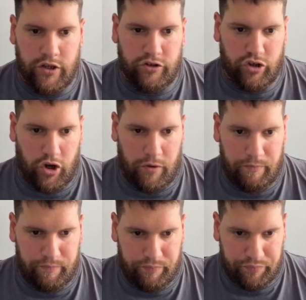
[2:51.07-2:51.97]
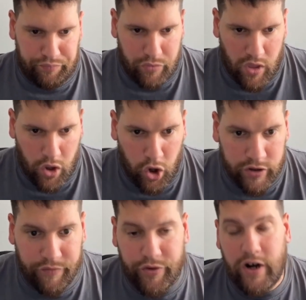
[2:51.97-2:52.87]
So on
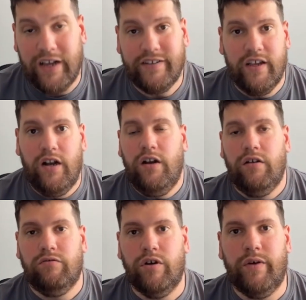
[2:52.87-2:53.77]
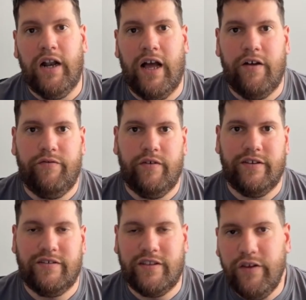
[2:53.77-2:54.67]
the front axle, we will have
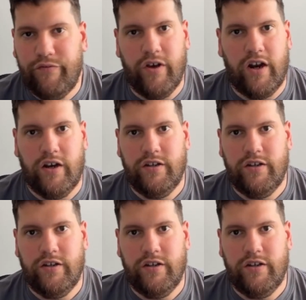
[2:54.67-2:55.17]
stiffer